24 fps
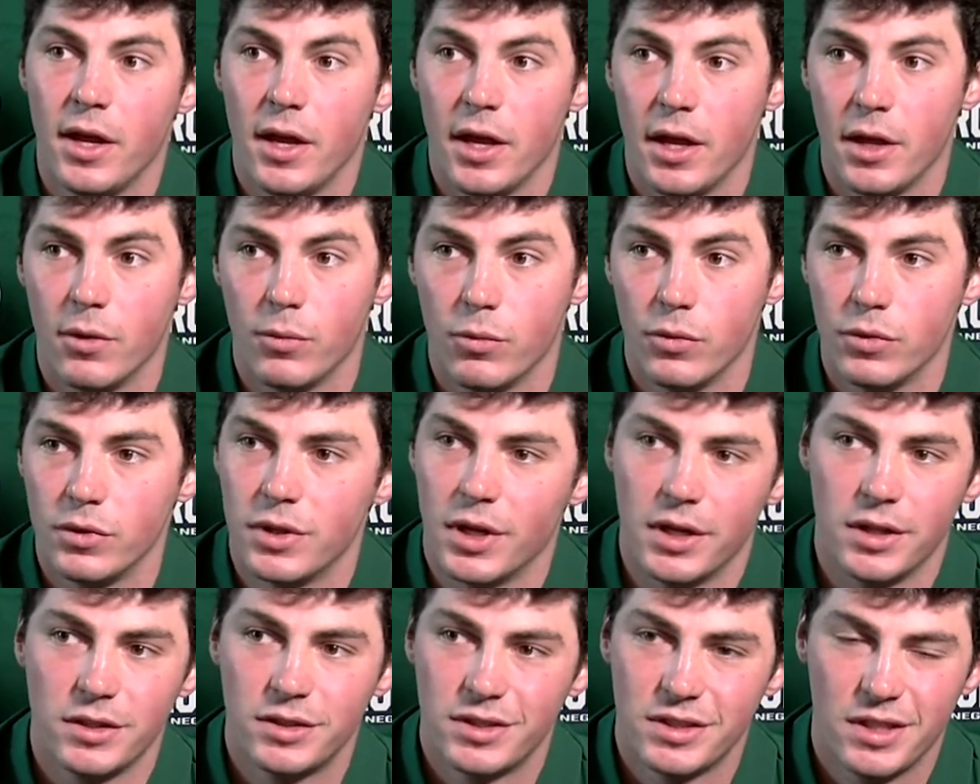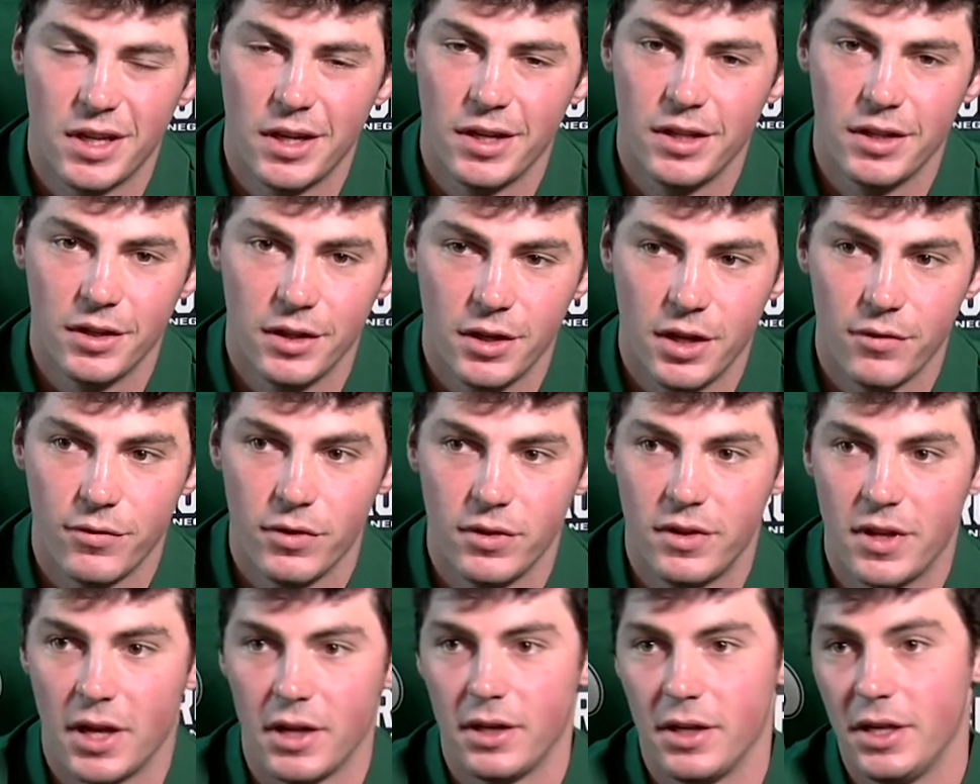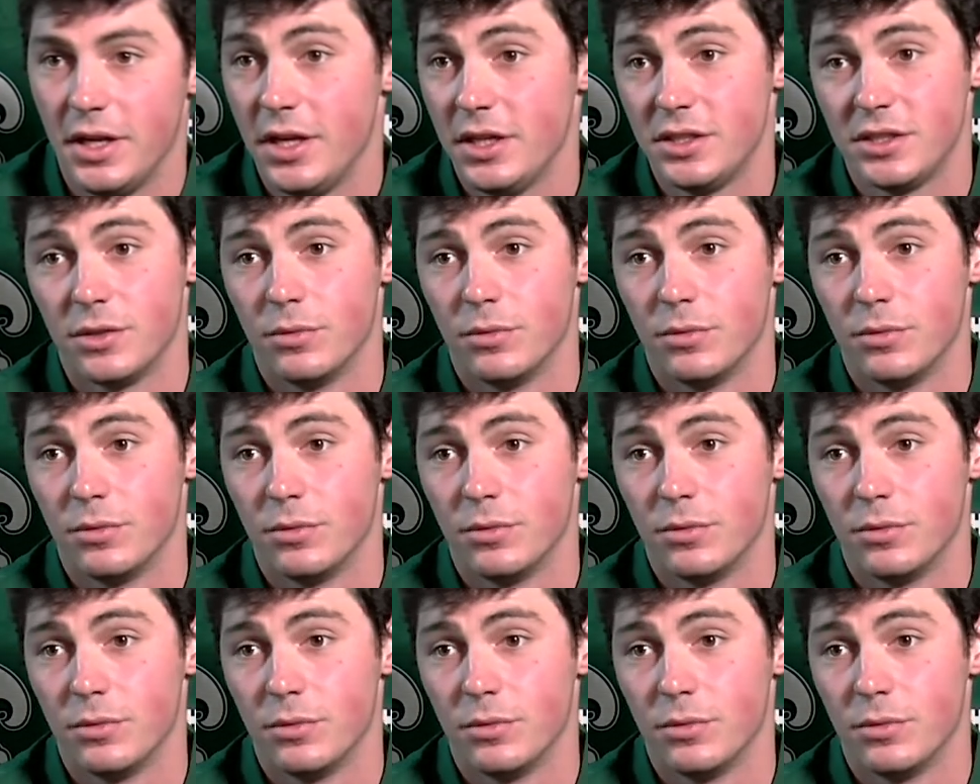and like studying the different techniques.